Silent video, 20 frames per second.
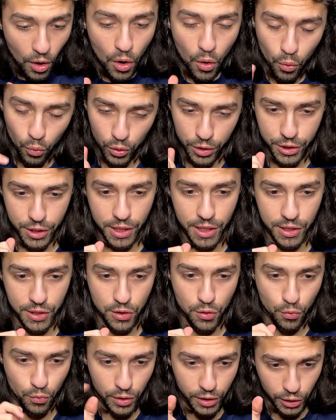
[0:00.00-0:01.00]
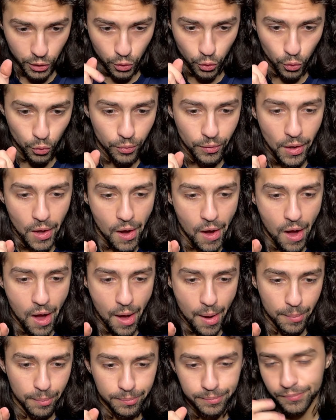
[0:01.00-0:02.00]
which is really cool.
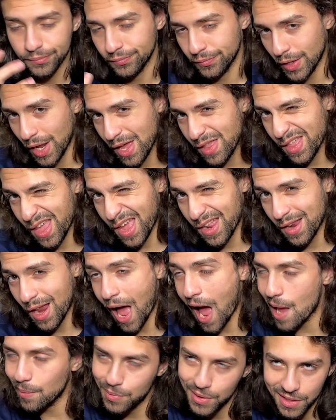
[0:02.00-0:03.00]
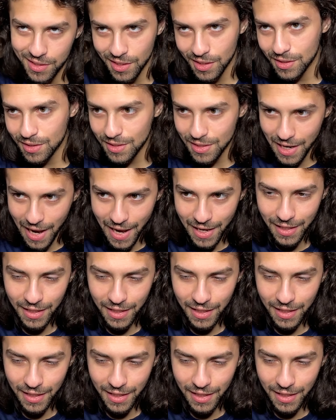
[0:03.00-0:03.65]
And then IP68,